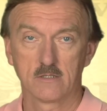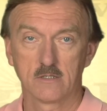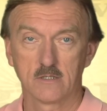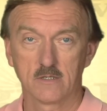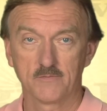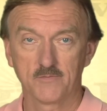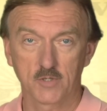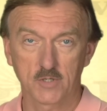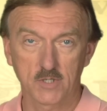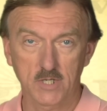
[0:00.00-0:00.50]

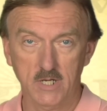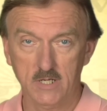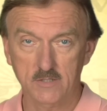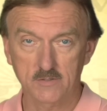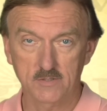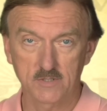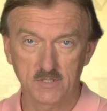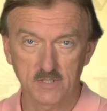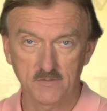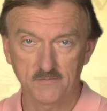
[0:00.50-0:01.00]
of your
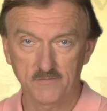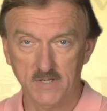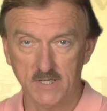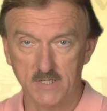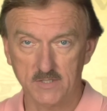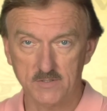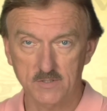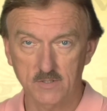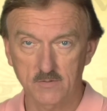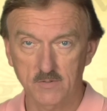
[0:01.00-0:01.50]
character
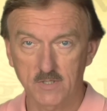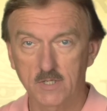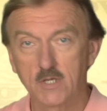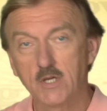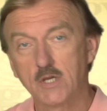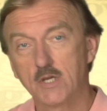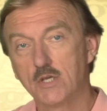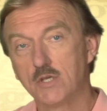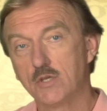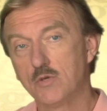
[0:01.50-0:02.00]
defects so that
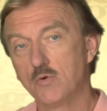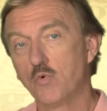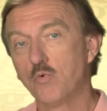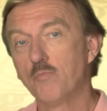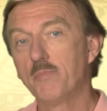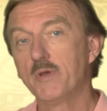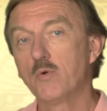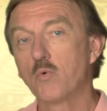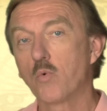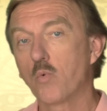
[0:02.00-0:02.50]
you will
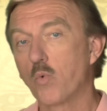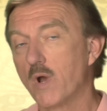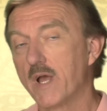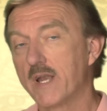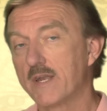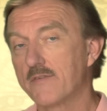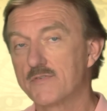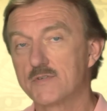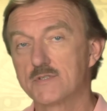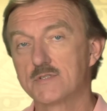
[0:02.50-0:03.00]
be
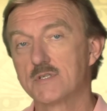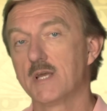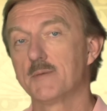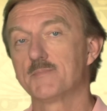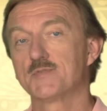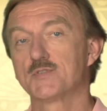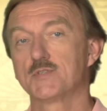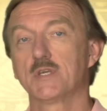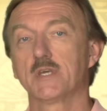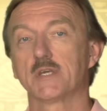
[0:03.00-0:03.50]
ready for
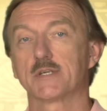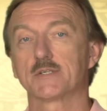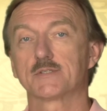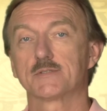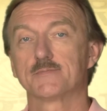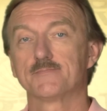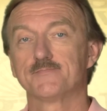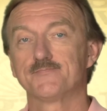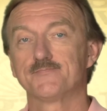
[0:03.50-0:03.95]
step 6.